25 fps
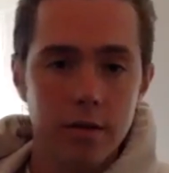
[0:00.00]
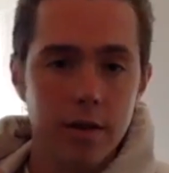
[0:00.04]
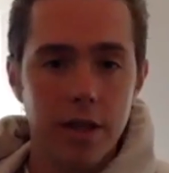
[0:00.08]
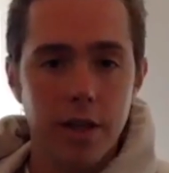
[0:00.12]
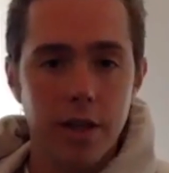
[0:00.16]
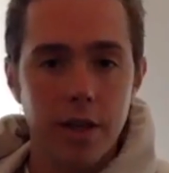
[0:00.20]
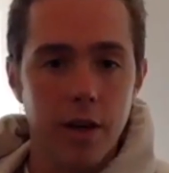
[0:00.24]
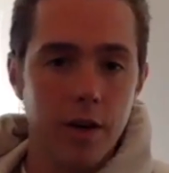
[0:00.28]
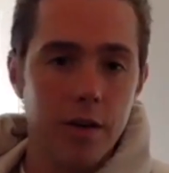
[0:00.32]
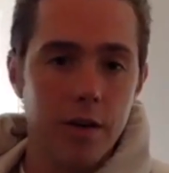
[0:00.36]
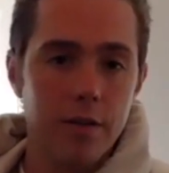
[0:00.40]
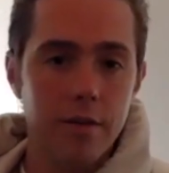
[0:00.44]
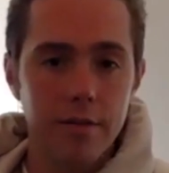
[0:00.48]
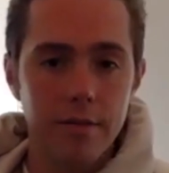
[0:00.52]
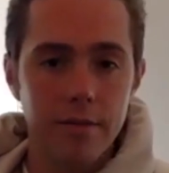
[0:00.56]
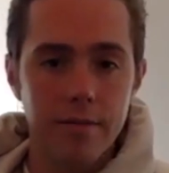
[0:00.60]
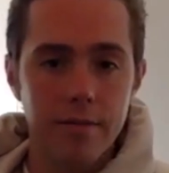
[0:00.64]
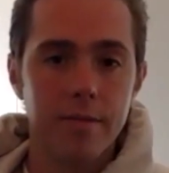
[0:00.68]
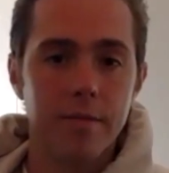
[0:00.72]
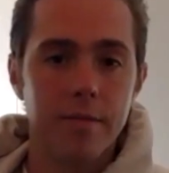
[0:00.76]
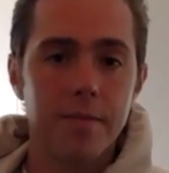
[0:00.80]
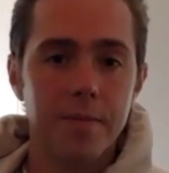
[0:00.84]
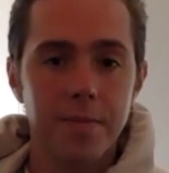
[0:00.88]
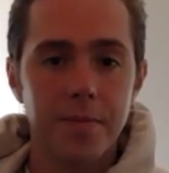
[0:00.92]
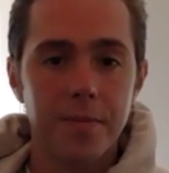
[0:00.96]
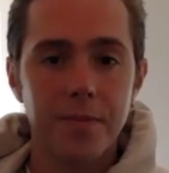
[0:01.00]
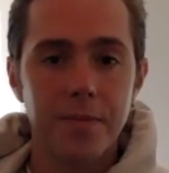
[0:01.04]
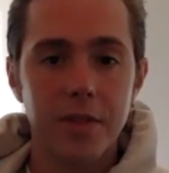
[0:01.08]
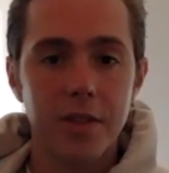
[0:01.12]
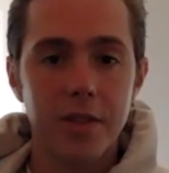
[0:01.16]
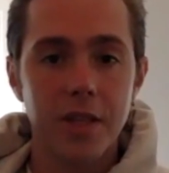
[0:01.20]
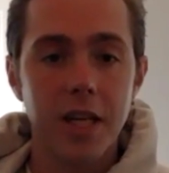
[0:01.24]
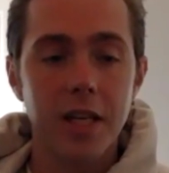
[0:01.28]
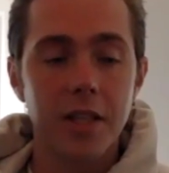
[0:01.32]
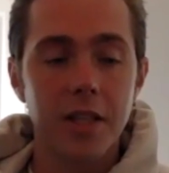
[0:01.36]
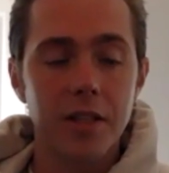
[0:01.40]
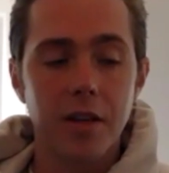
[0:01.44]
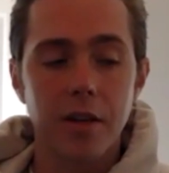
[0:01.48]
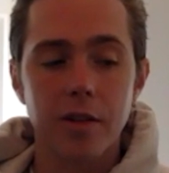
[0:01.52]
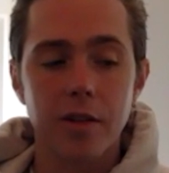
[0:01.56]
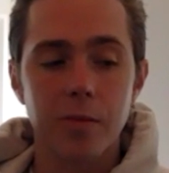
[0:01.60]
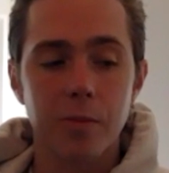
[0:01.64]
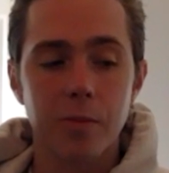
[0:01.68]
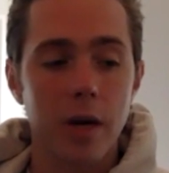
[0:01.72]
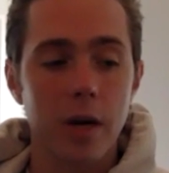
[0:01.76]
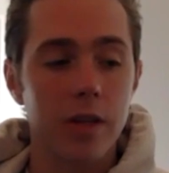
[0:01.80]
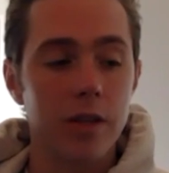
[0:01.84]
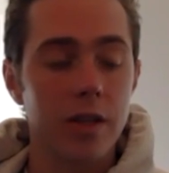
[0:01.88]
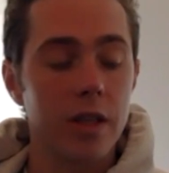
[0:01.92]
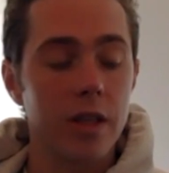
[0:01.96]
you know, change their
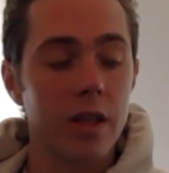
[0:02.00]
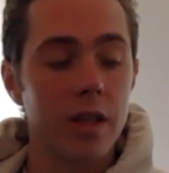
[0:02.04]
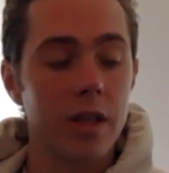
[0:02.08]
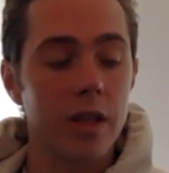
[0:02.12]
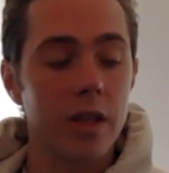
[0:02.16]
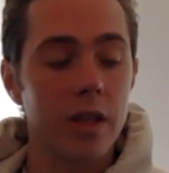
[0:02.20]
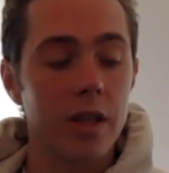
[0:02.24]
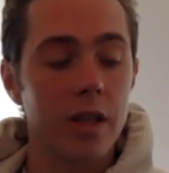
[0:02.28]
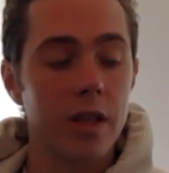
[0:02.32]
expression.